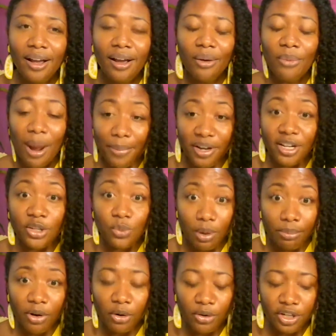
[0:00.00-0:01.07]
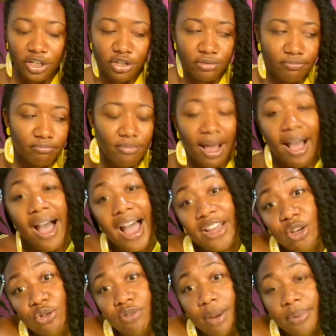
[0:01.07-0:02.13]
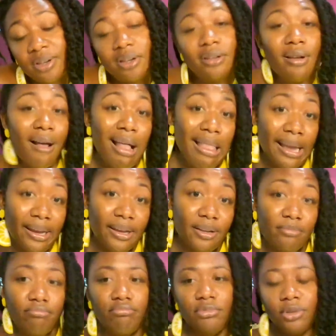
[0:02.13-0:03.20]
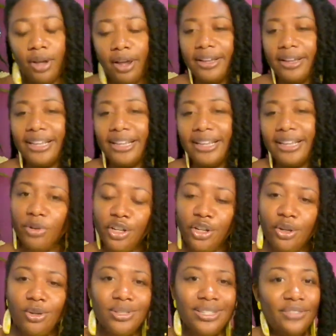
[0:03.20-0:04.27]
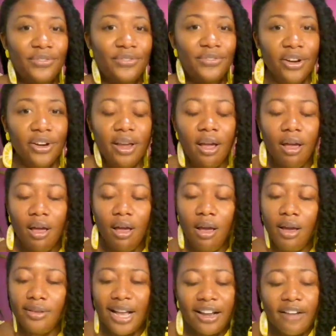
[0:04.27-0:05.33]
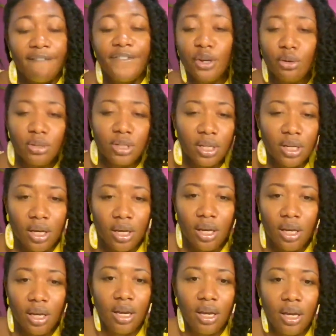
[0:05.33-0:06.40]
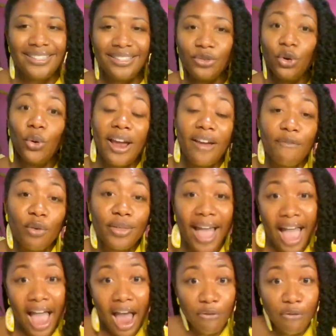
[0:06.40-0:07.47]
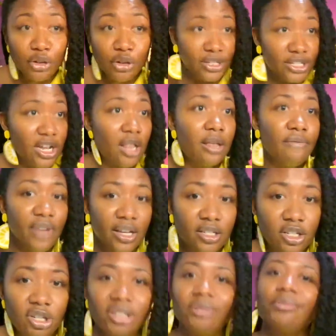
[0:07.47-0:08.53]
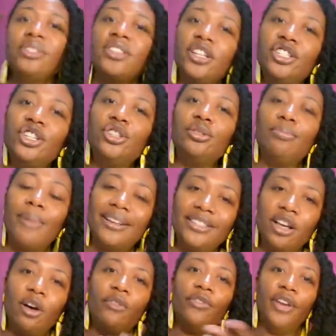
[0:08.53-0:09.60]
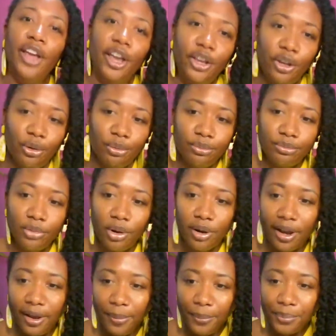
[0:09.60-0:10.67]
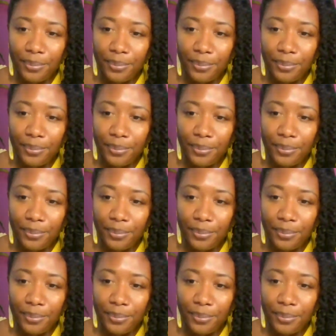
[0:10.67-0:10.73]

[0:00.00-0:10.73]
Robinhood is one brokerage. I use Robinhood. I like it. Okay. It's simple to use. It's not confusing. It's great for the average retail investor, such as myself and you. Okay.